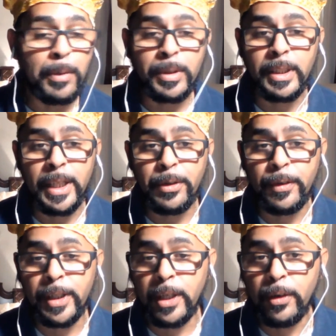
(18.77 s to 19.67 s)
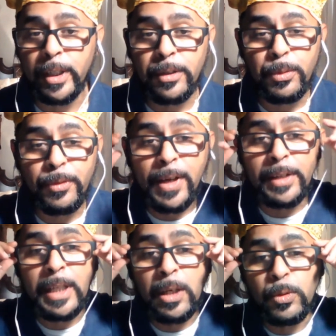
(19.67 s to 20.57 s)
what the letter of the year is. We
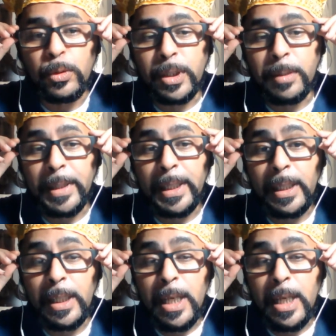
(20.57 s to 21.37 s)
found out who's going to be